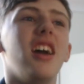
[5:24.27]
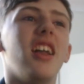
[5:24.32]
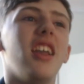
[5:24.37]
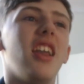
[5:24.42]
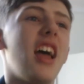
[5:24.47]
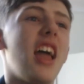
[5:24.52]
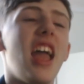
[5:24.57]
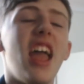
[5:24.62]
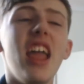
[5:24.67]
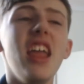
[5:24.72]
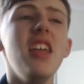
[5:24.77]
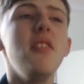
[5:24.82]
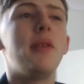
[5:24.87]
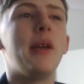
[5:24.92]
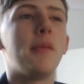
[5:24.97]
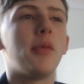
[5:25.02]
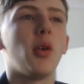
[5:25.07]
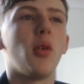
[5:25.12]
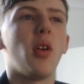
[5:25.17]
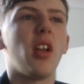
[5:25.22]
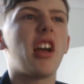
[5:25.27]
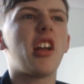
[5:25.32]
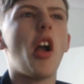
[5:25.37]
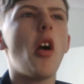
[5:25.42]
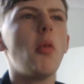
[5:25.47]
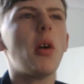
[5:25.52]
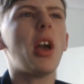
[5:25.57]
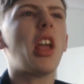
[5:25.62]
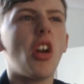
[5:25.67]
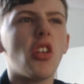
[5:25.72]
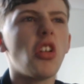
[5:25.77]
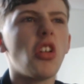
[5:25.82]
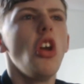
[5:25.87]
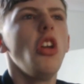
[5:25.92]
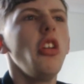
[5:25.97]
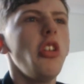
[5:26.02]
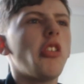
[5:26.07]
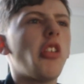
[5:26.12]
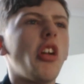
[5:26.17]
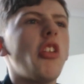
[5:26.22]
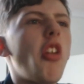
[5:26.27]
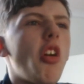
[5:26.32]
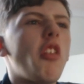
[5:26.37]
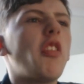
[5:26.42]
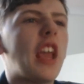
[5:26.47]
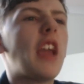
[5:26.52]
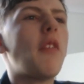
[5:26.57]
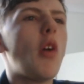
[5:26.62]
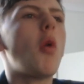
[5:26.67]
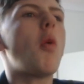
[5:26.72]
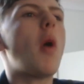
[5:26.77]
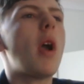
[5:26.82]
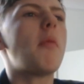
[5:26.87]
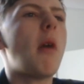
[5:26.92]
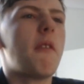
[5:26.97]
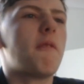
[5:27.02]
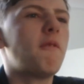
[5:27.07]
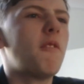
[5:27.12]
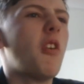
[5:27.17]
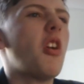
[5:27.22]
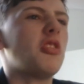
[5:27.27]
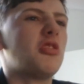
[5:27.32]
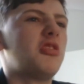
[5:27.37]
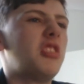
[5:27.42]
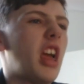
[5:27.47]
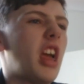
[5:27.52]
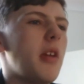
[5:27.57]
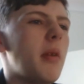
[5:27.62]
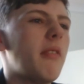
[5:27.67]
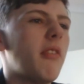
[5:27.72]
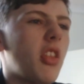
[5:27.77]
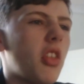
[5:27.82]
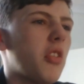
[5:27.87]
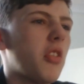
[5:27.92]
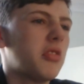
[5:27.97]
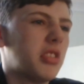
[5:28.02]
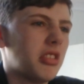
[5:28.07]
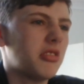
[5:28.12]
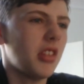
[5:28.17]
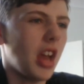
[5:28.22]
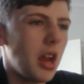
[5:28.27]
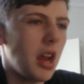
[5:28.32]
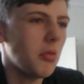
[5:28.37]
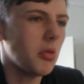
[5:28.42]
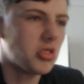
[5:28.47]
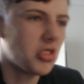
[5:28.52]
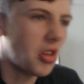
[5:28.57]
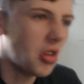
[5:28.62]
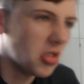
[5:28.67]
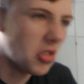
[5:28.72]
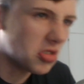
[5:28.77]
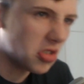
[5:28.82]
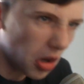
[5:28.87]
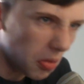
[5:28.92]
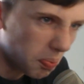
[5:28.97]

I hate people who are like, oh my God, you cannot give away my first name even though it's the same as yours, you